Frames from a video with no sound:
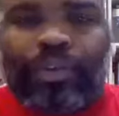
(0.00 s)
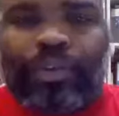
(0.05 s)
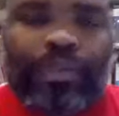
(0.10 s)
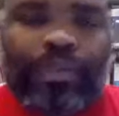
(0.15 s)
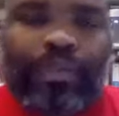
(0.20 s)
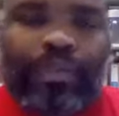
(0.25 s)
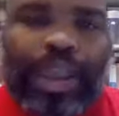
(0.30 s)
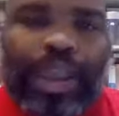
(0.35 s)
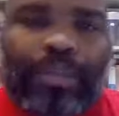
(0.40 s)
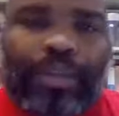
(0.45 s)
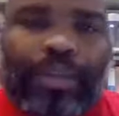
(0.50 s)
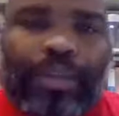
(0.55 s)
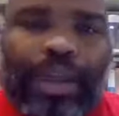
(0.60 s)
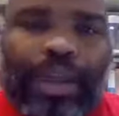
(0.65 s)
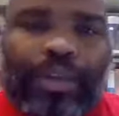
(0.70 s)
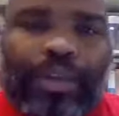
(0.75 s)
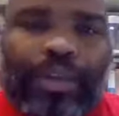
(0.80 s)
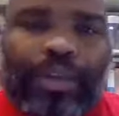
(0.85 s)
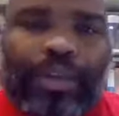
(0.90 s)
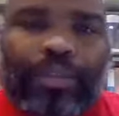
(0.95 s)
that will
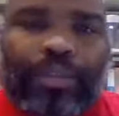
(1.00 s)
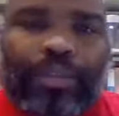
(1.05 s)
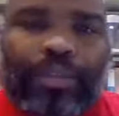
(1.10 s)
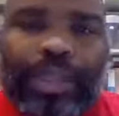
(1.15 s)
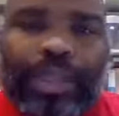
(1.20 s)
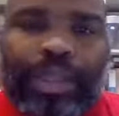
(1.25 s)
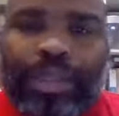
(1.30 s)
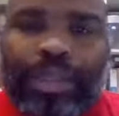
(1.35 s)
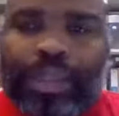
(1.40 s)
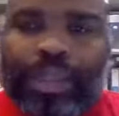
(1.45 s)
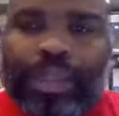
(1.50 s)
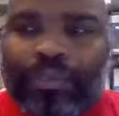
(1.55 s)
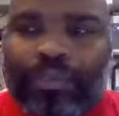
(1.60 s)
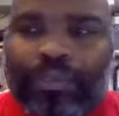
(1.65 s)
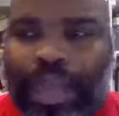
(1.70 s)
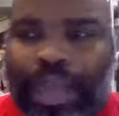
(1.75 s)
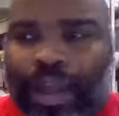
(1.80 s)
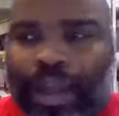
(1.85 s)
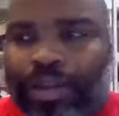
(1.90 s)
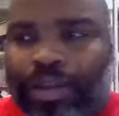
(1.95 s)
also be giving
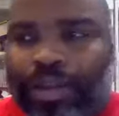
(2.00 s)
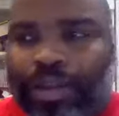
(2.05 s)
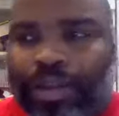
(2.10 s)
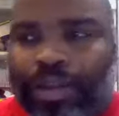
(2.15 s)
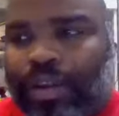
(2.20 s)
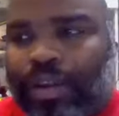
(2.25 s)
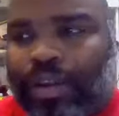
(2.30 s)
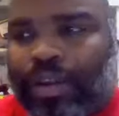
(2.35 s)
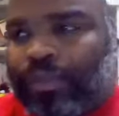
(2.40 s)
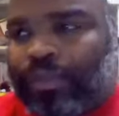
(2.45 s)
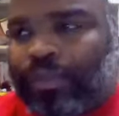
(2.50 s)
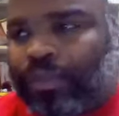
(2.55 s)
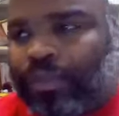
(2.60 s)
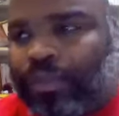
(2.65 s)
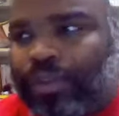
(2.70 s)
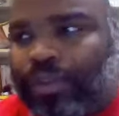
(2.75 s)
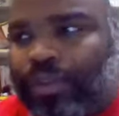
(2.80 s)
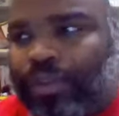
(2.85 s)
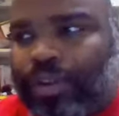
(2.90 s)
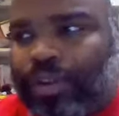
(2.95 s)
out
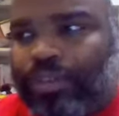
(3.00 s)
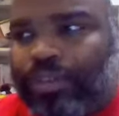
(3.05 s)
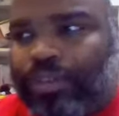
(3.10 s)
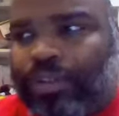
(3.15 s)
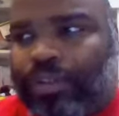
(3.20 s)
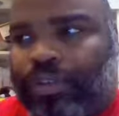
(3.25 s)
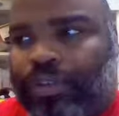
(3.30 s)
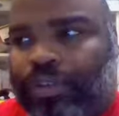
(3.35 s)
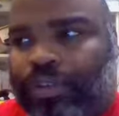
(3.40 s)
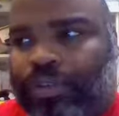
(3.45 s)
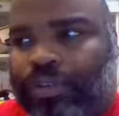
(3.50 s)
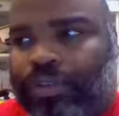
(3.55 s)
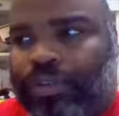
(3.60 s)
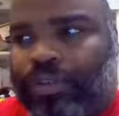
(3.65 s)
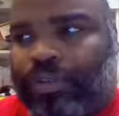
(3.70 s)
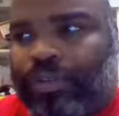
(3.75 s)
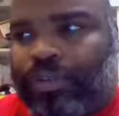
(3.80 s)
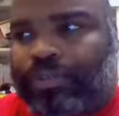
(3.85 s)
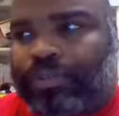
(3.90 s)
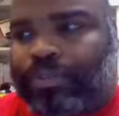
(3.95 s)
for to the
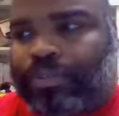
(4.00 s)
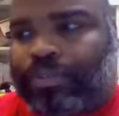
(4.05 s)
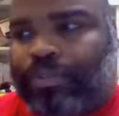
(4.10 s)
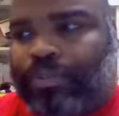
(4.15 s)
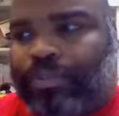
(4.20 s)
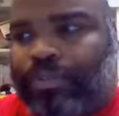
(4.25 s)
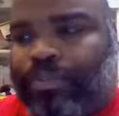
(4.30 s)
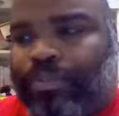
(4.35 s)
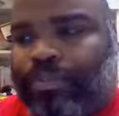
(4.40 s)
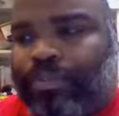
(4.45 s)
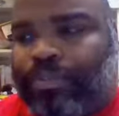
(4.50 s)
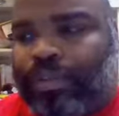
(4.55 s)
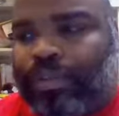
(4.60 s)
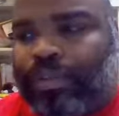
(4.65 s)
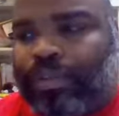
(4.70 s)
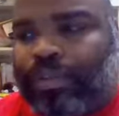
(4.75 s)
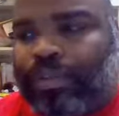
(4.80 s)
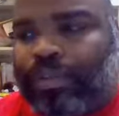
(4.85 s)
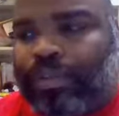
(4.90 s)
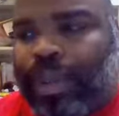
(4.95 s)

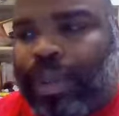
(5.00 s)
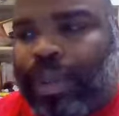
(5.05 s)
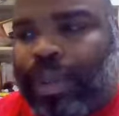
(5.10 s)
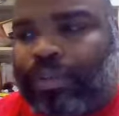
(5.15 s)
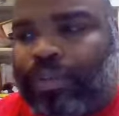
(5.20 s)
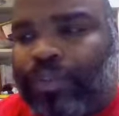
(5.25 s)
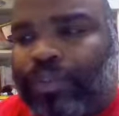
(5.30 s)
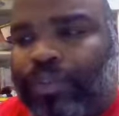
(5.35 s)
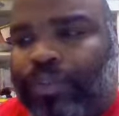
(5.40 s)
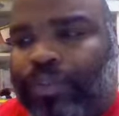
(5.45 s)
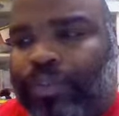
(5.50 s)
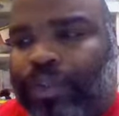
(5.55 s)
Megaverse team